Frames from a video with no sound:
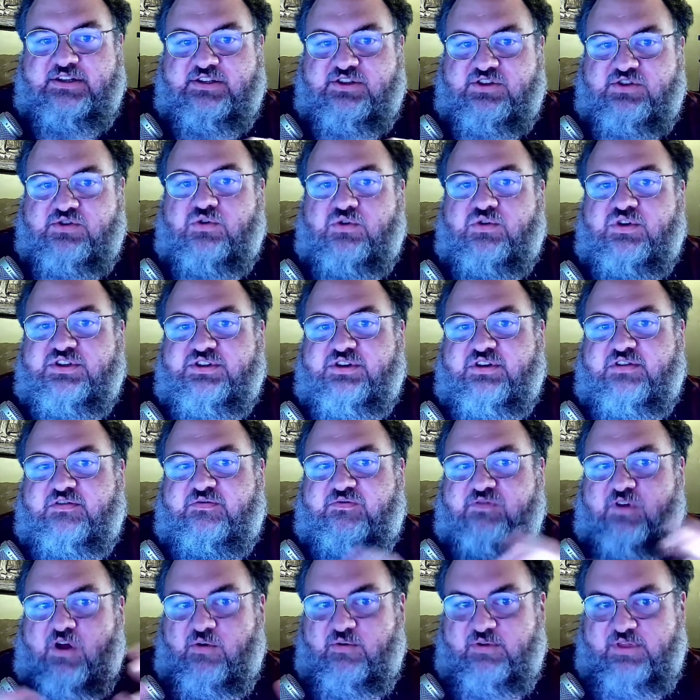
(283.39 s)
score is going to
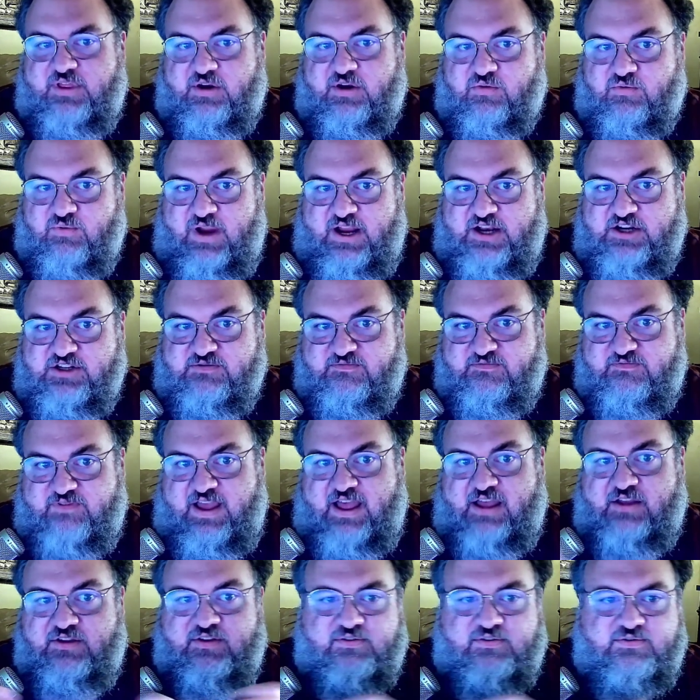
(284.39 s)
fall within a range of
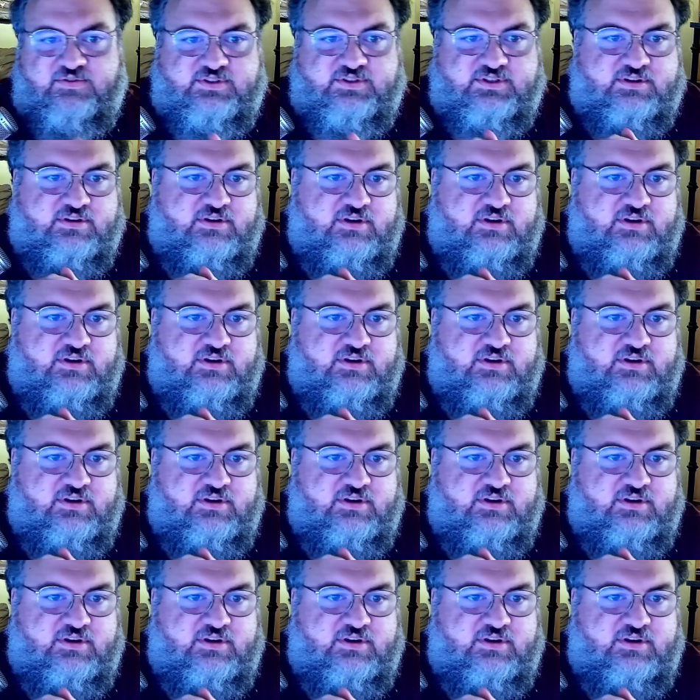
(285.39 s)
values.